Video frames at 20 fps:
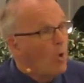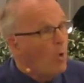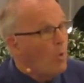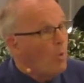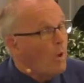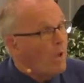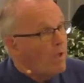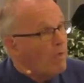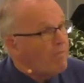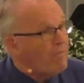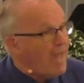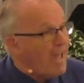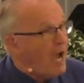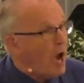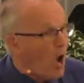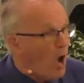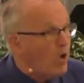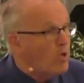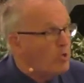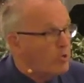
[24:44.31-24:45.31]
Well, they
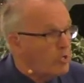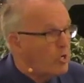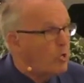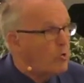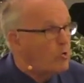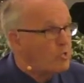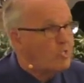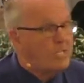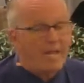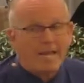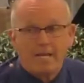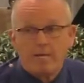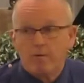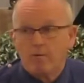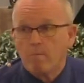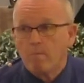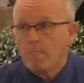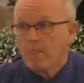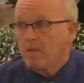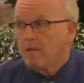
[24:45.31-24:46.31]
also sent
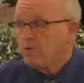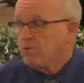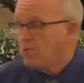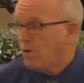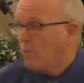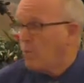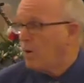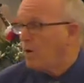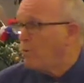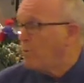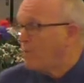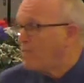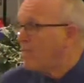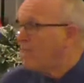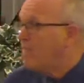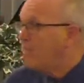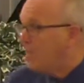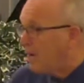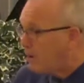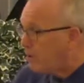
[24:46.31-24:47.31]
someone
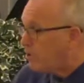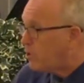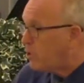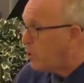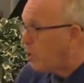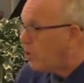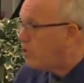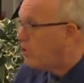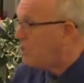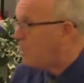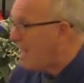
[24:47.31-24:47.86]
within their church that they